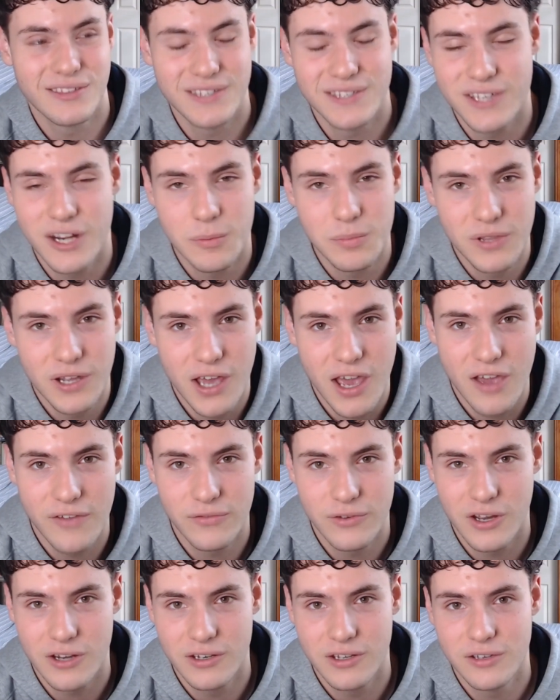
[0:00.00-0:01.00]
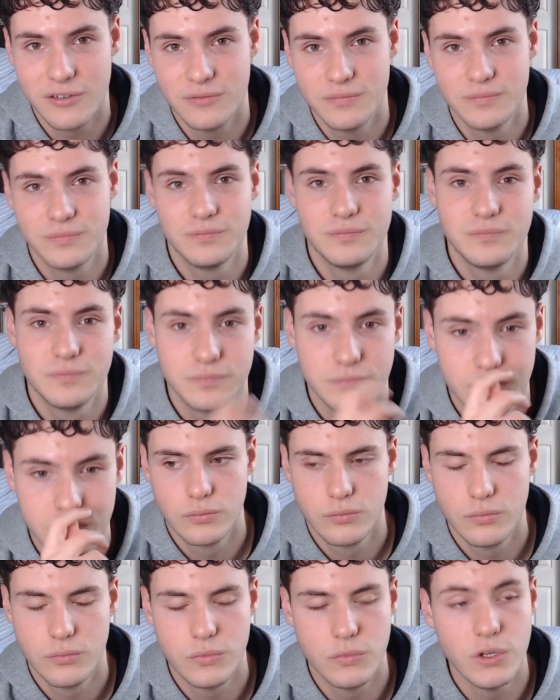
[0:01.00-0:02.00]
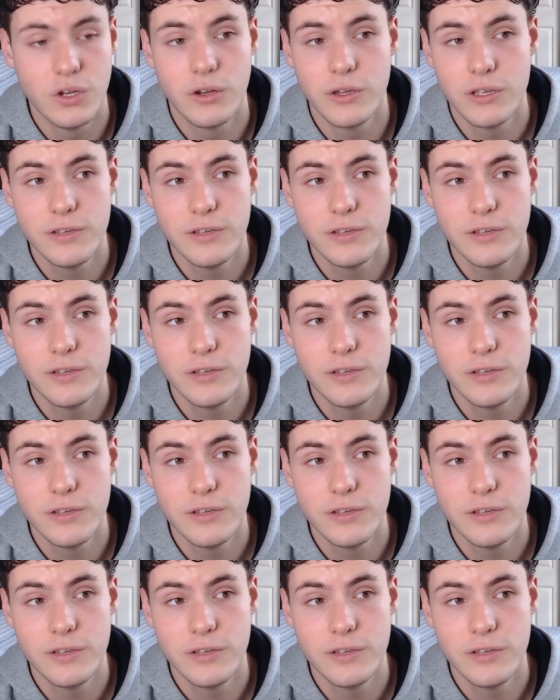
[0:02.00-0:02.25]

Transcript: the setup that I have right now.